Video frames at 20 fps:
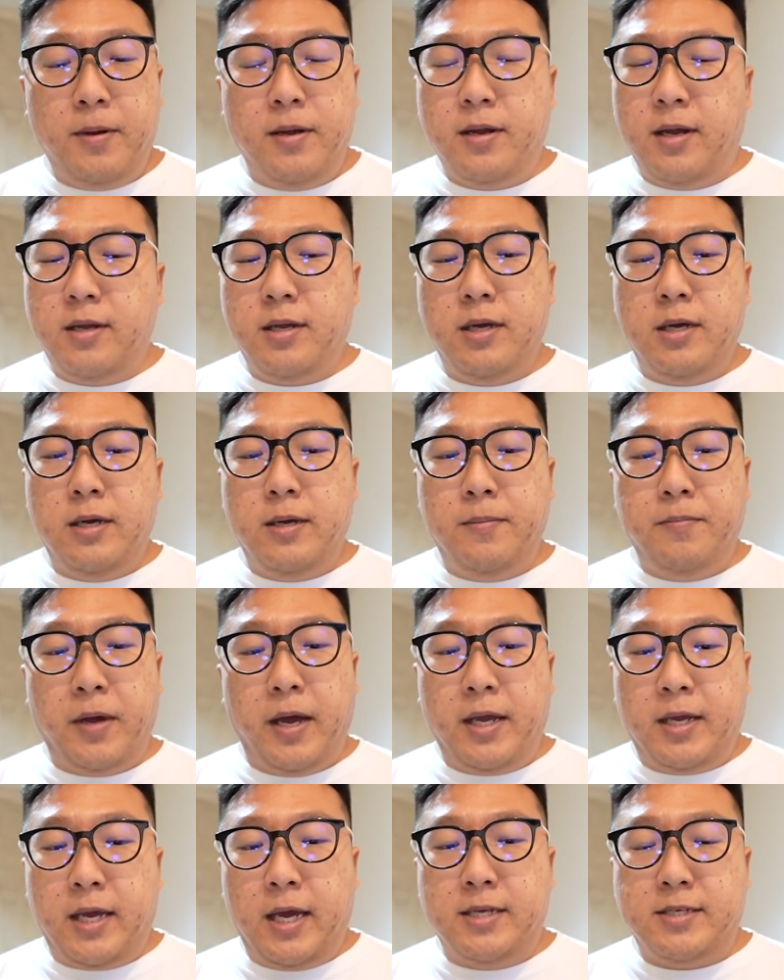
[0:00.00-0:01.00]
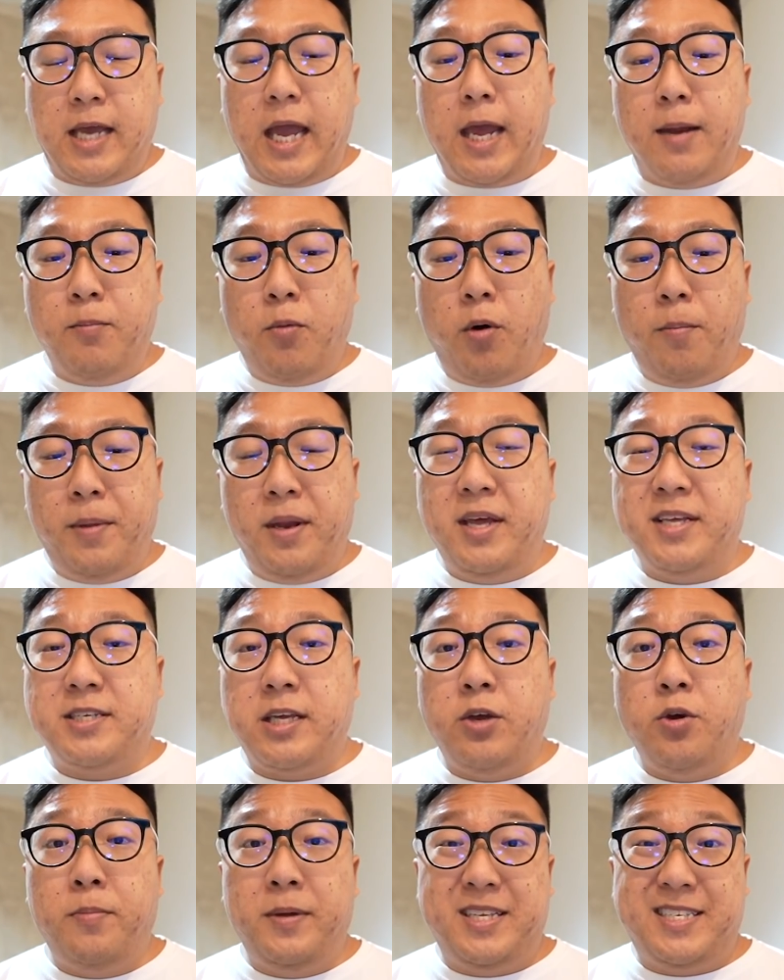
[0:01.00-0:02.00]
Another, I guess, 8 more minutes,
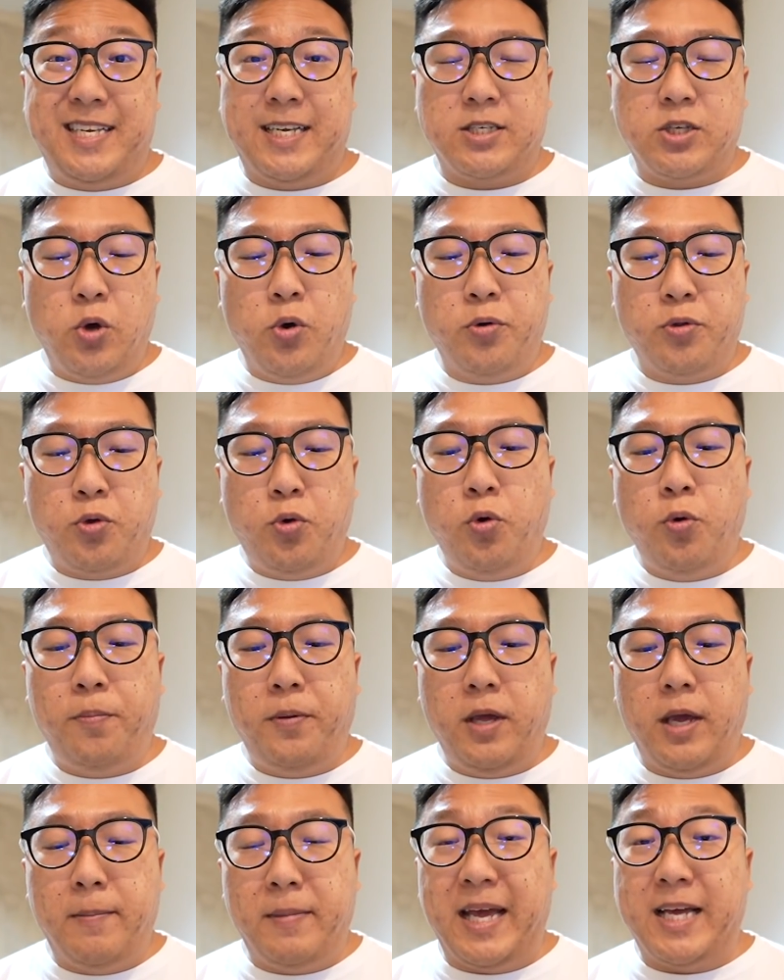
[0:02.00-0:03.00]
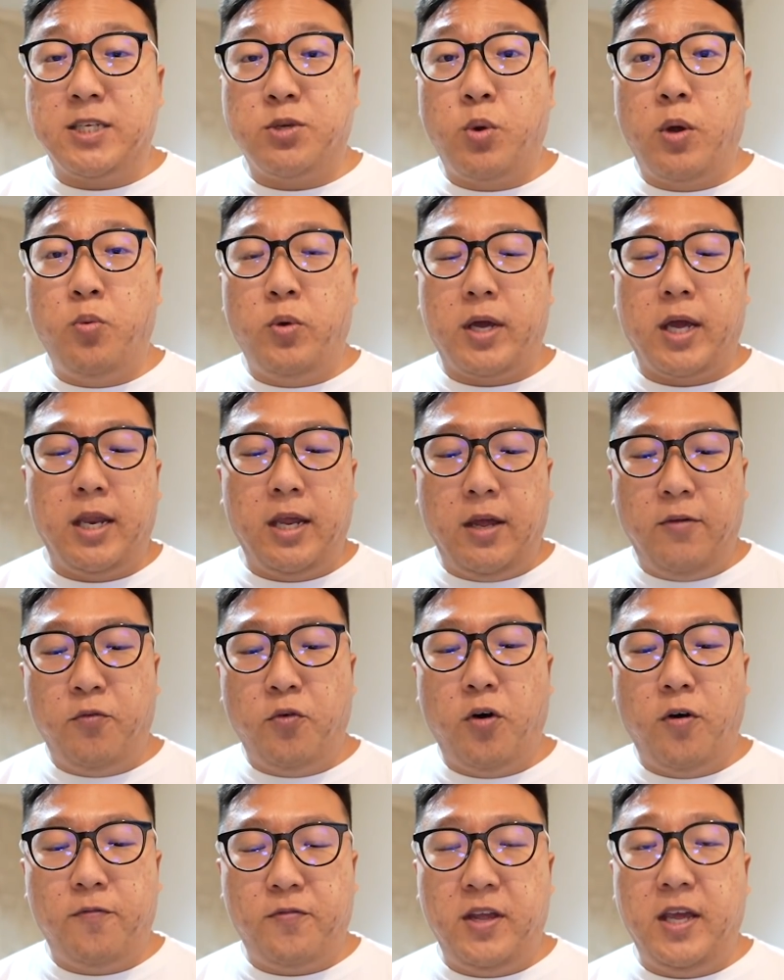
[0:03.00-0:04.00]
it will be 6:02 PM. That's when we can
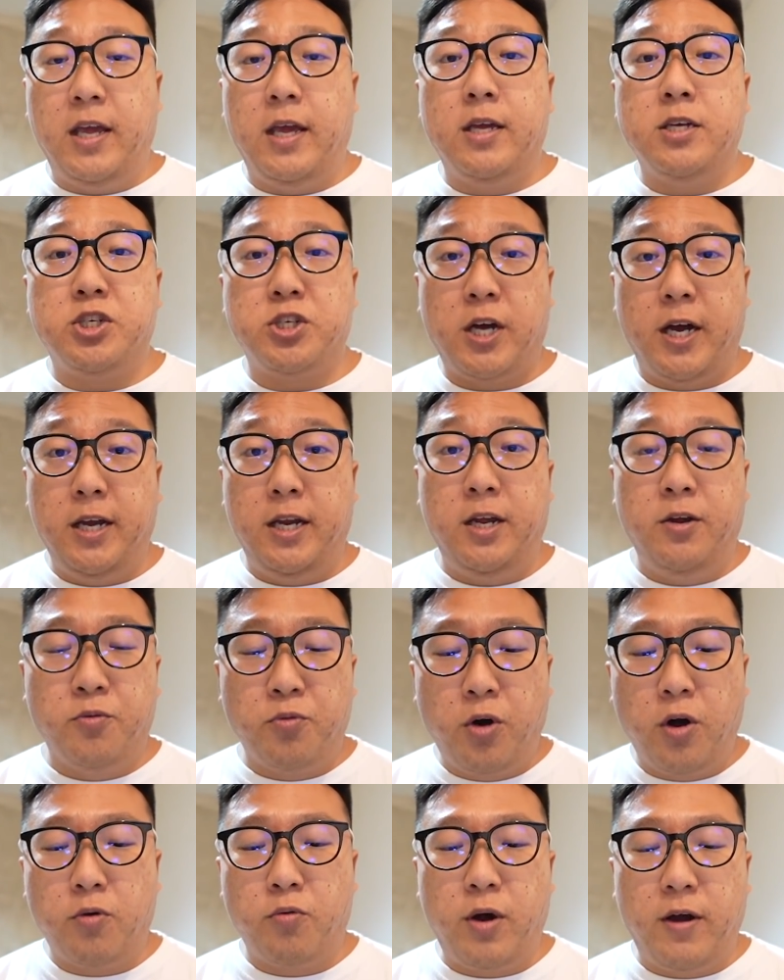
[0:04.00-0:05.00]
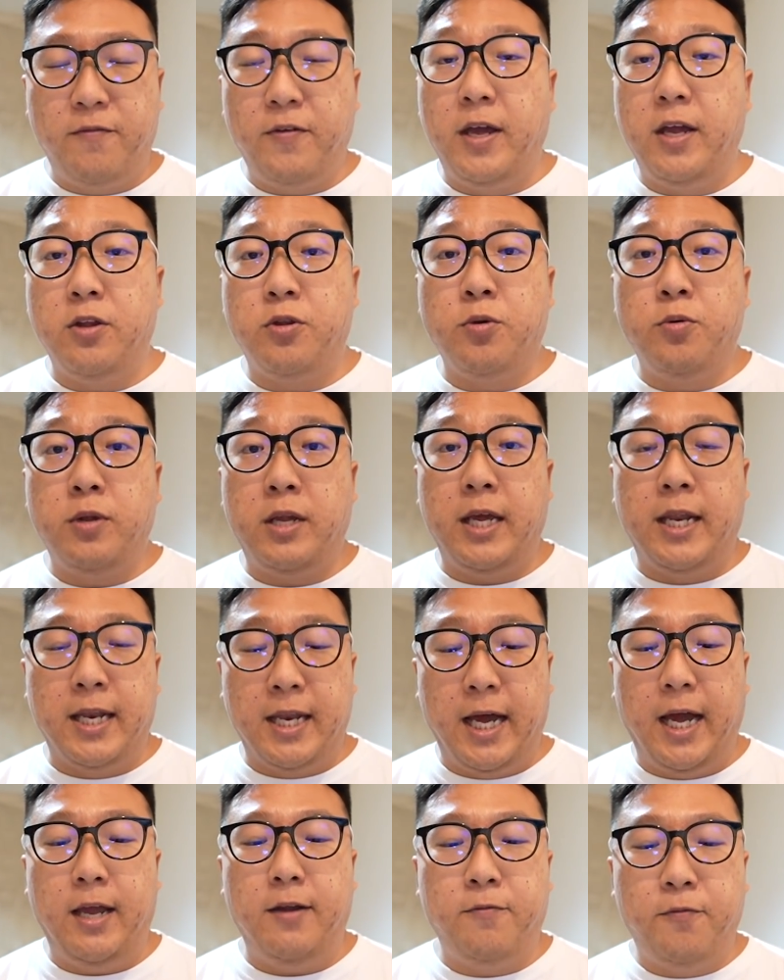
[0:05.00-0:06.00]
evolve the shiny Rockruff into the
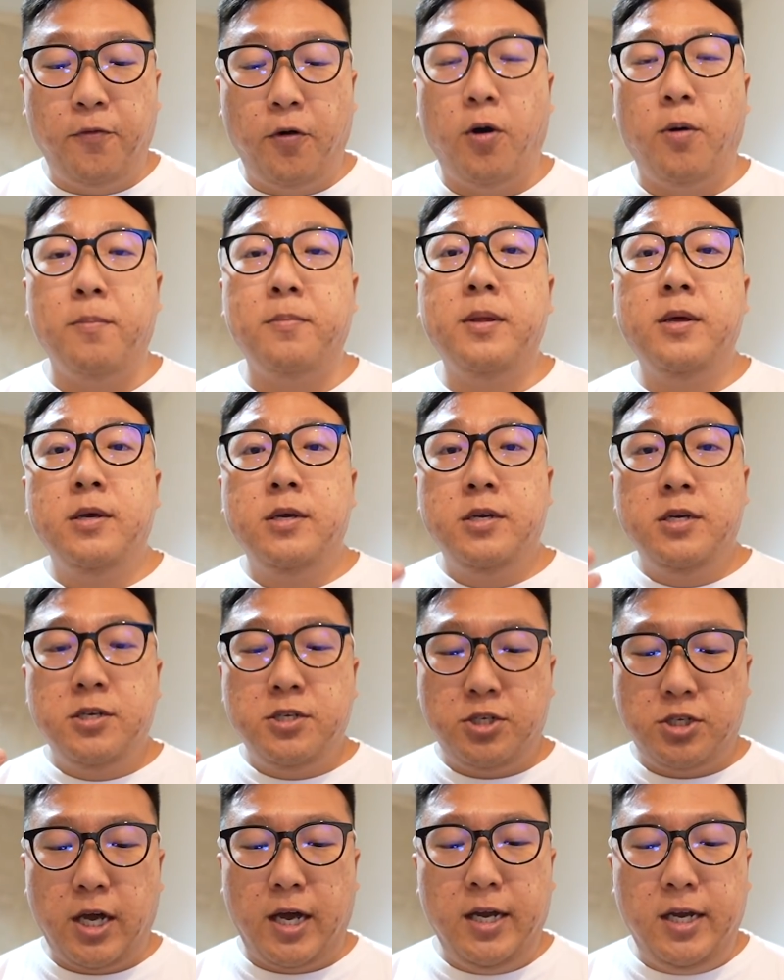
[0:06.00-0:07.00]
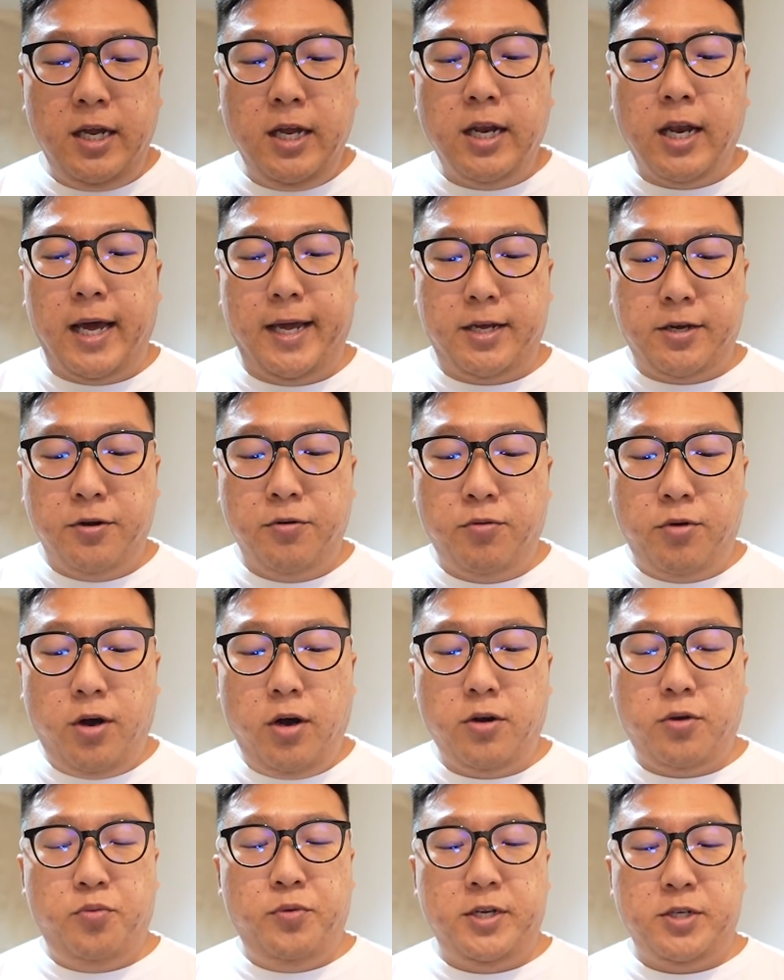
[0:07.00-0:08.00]
night form shiny
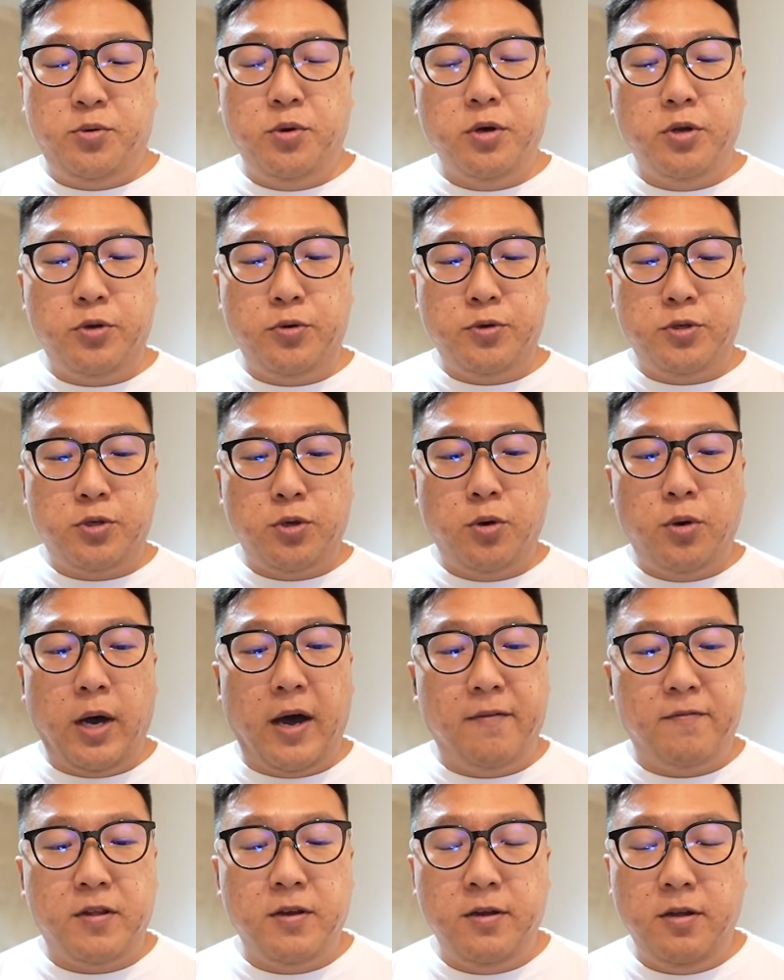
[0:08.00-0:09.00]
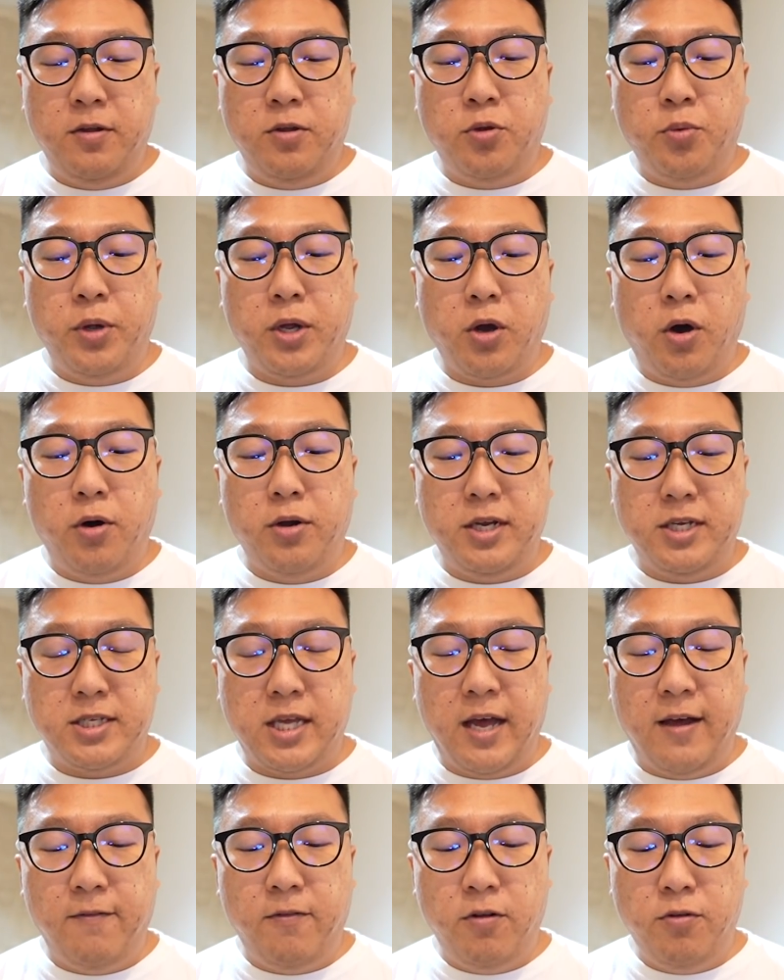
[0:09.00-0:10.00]
Lycanroc, which we will do so after doing all this
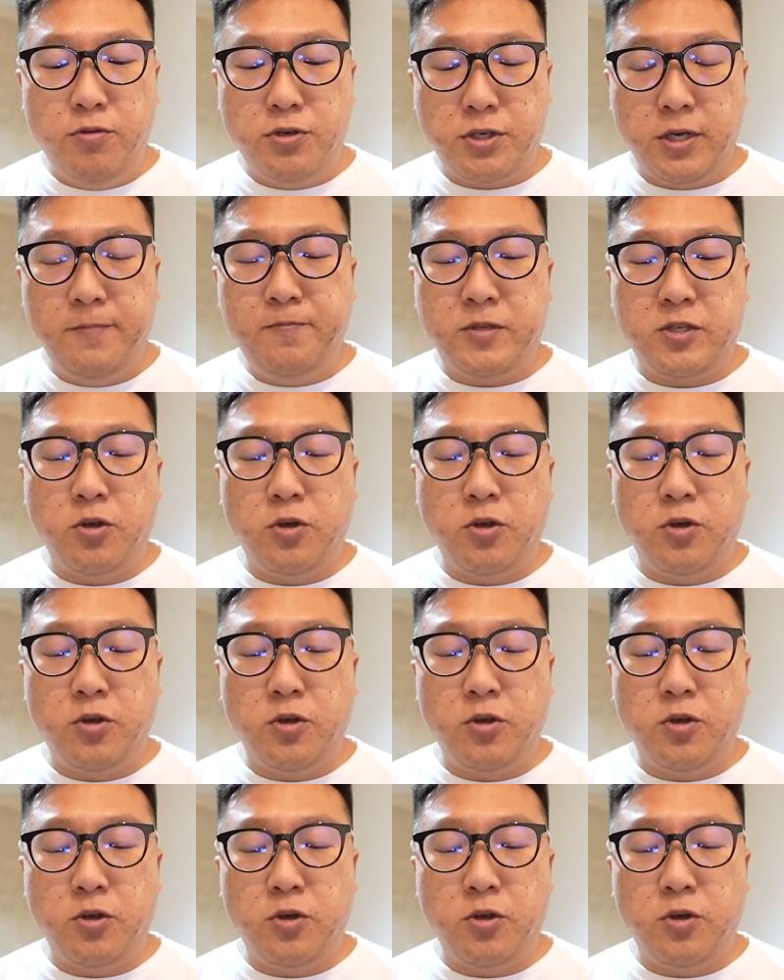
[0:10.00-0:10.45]
evolution.